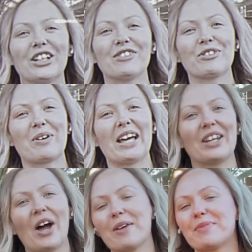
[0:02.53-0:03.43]
everyone,
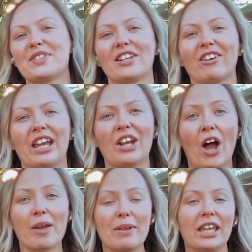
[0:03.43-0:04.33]
I'm Sarah and
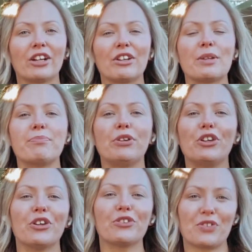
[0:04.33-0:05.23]
I'm here in the
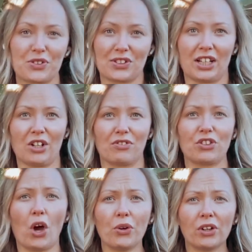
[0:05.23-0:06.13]
beautiful city of
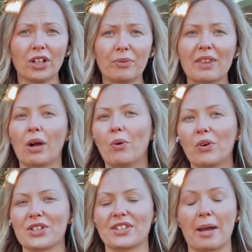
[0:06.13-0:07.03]
Tauranga with our
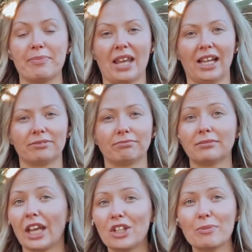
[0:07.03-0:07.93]
August update.
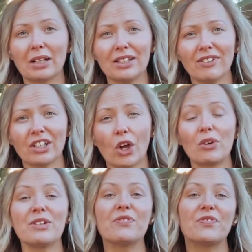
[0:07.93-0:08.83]
Can you believe it?
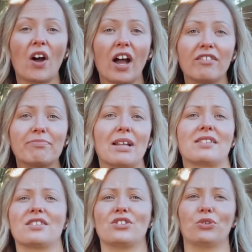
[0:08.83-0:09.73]
Only five
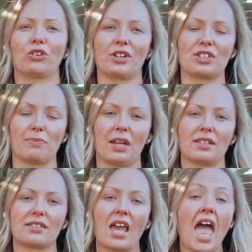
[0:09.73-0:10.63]
months until
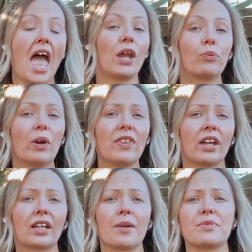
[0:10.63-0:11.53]
Christmas. And with
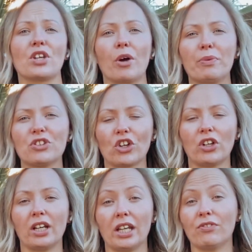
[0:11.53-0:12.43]
it comes the
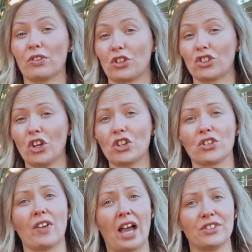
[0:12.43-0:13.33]
opportunity for the Church
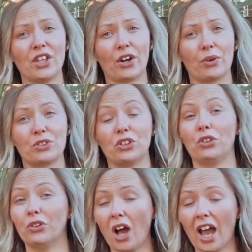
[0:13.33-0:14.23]
of Aotearoa to
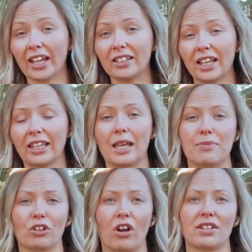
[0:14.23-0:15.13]
unite and keep
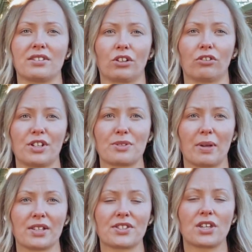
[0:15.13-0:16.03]
the Christ in
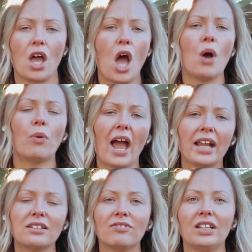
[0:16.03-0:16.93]
Christmas, while
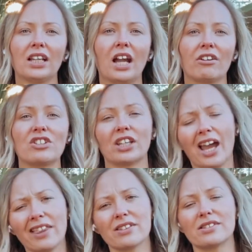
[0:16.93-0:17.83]
actively encouraging
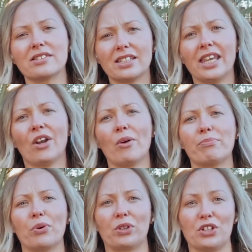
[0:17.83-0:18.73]
others to get on
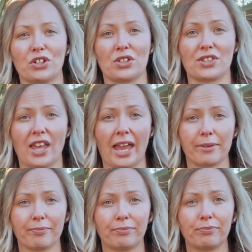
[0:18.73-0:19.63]
board and do the
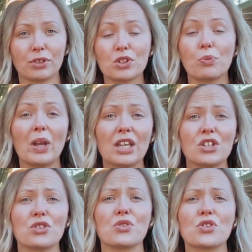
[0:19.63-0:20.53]
same. Because we can
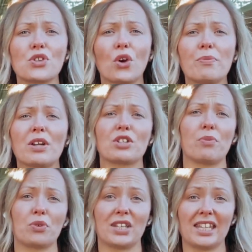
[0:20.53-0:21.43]
do so much
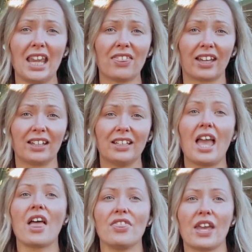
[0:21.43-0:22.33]
more together
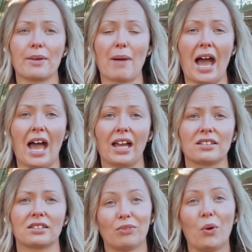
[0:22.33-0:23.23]
than
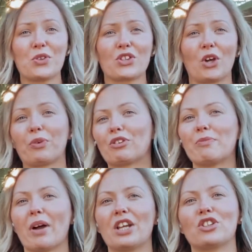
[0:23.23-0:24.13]
apart. Also, I want to
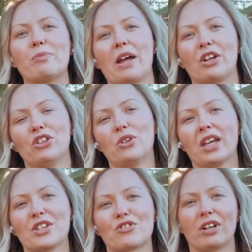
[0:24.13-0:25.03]
remind you about our new
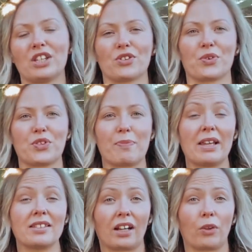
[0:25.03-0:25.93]
kids resource
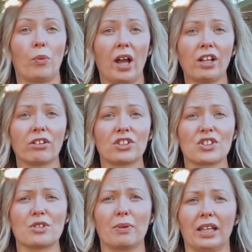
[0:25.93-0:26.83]
based out of the Why
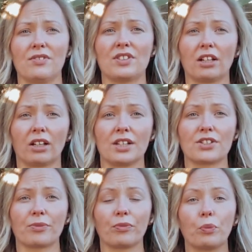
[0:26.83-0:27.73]
Christians Believe
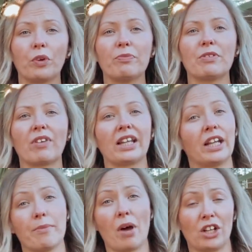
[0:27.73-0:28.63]
series. We've been running
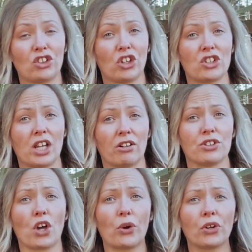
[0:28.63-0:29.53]
it at my church here
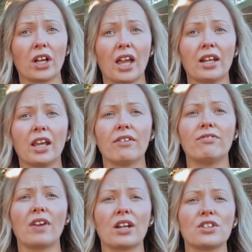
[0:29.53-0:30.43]
in Tauranga and have
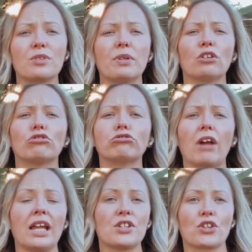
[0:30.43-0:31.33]
found it to be a
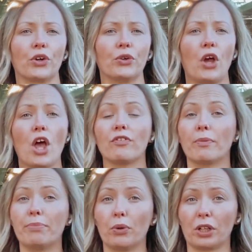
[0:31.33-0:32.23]
great tool
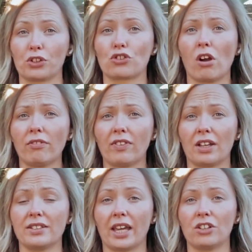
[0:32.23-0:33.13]
for building strong
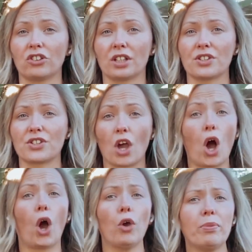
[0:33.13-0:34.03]
foundations
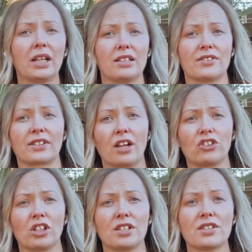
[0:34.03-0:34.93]
opening
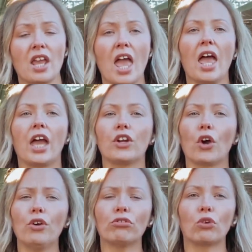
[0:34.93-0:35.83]
discussions, and
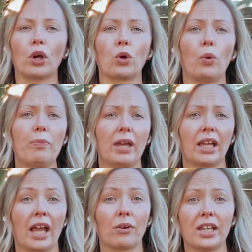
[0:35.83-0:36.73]
overall
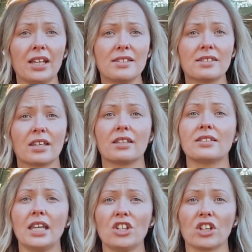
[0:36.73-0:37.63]
equipping our kids,
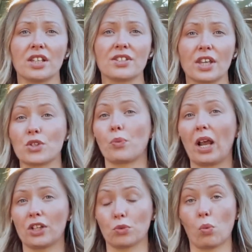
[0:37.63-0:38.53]
teachers, as
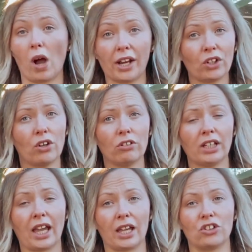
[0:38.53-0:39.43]
well as wider
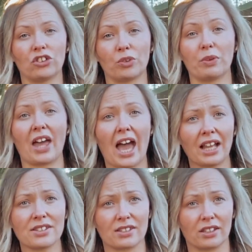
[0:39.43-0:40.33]
congregation with
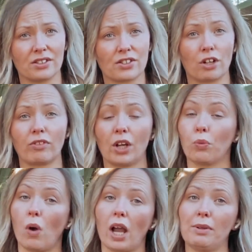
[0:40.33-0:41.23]
answers around
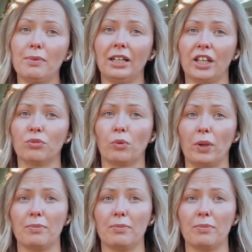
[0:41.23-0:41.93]
why we believe what we